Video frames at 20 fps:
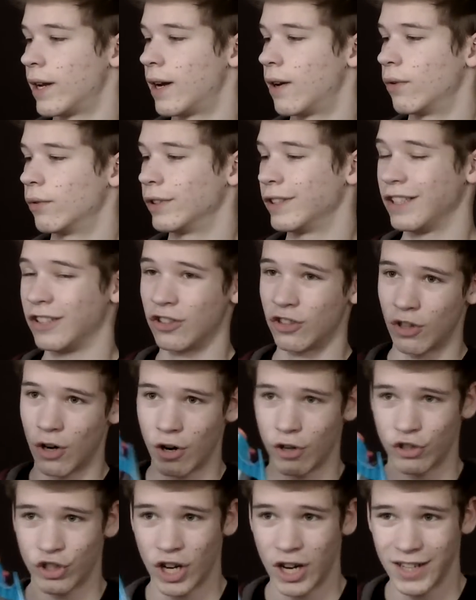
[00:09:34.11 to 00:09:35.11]
now the
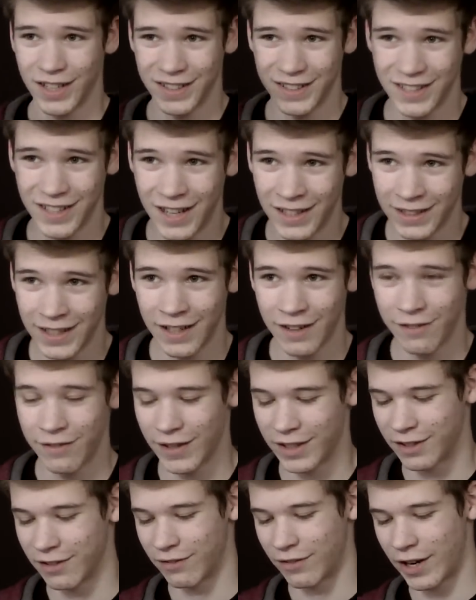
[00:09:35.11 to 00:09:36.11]
star shot is not that
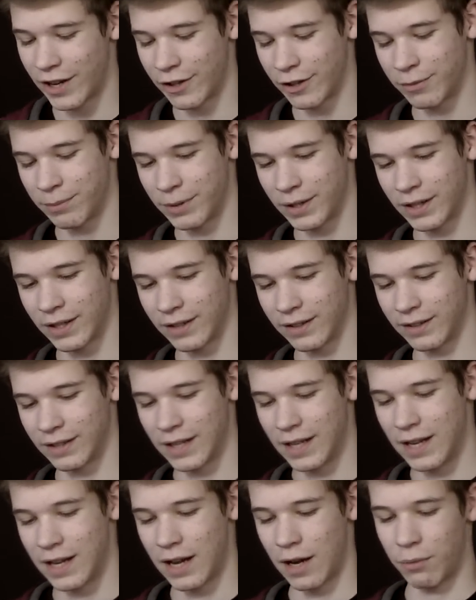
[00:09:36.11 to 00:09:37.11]
effective either
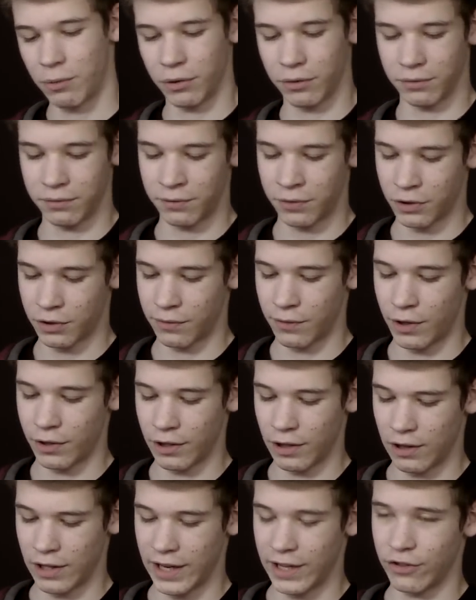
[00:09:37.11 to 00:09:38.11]
because, uh, well, first of
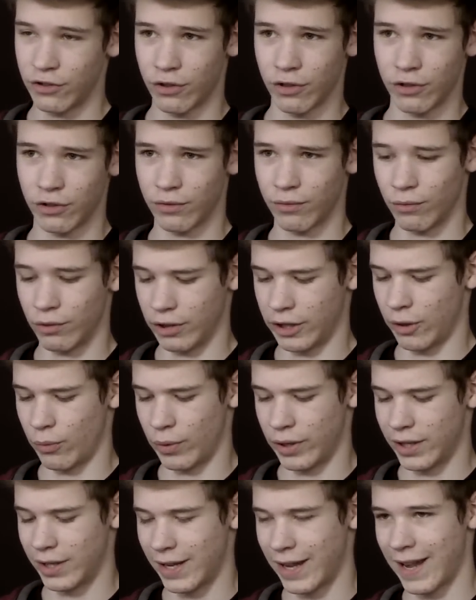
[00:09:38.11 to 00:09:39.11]
all, the laser is really
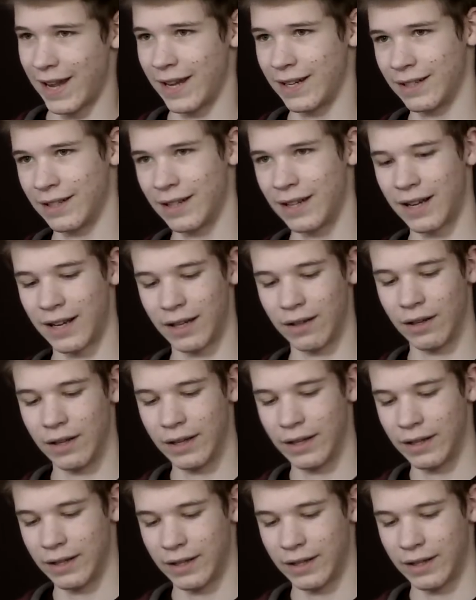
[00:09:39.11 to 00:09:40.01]
weak and uh,